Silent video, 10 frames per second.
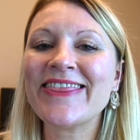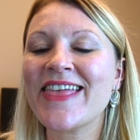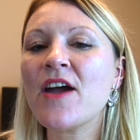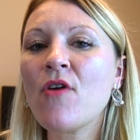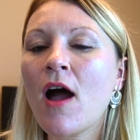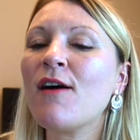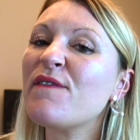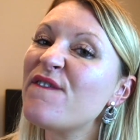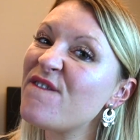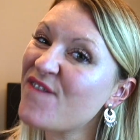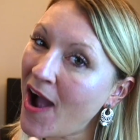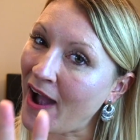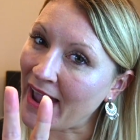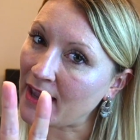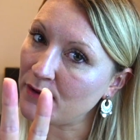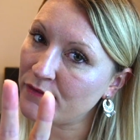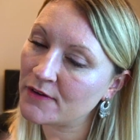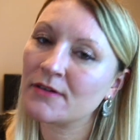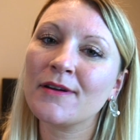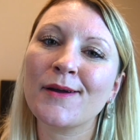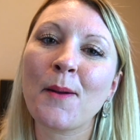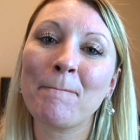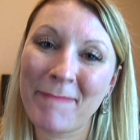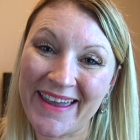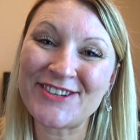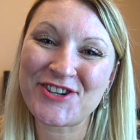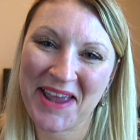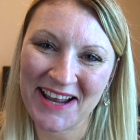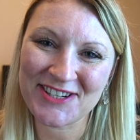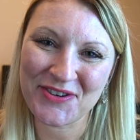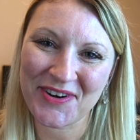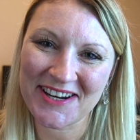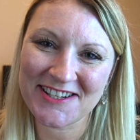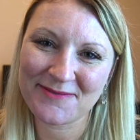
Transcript: there are 5 major categories.